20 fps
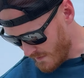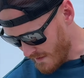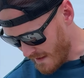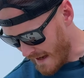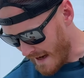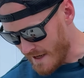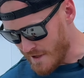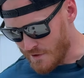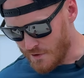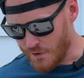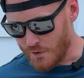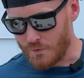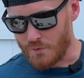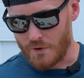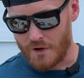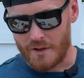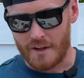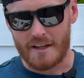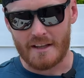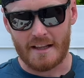I do
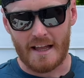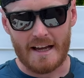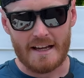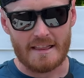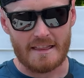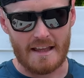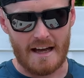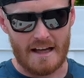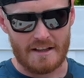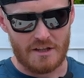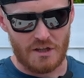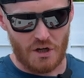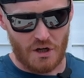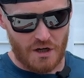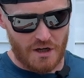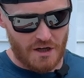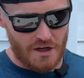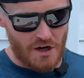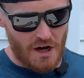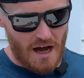really like that. The
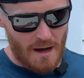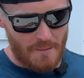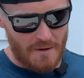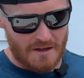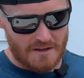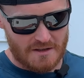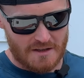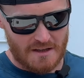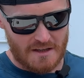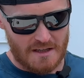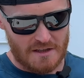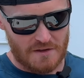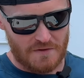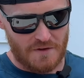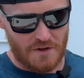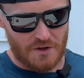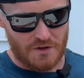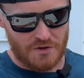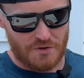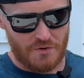ergonomics of this
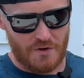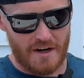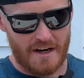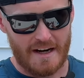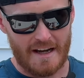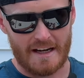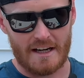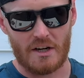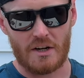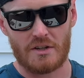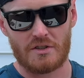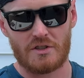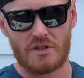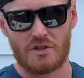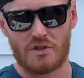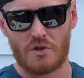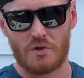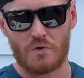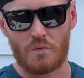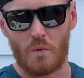feels great. I can
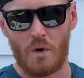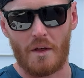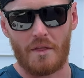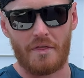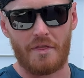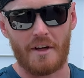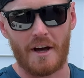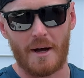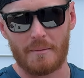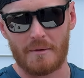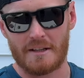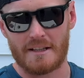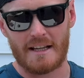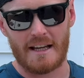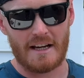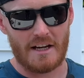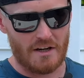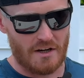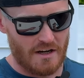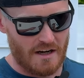just use one thumb to
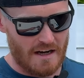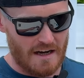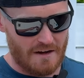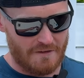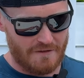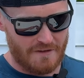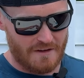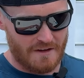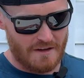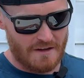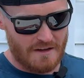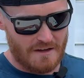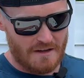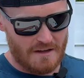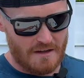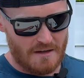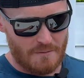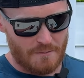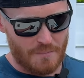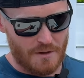take it off,
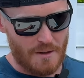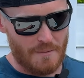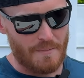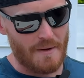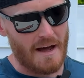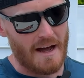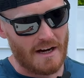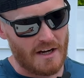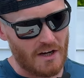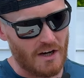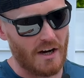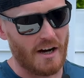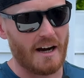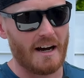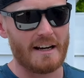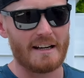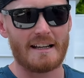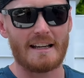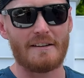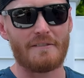put it back
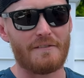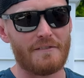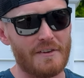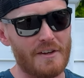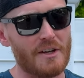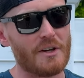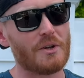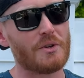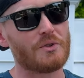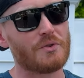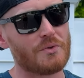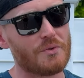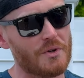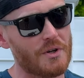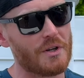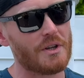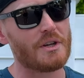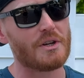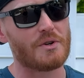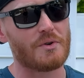on. It feels
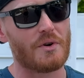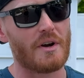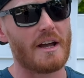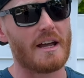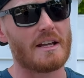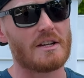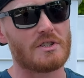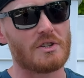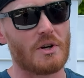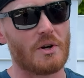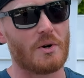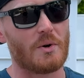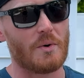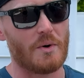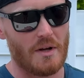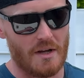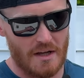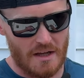really great. So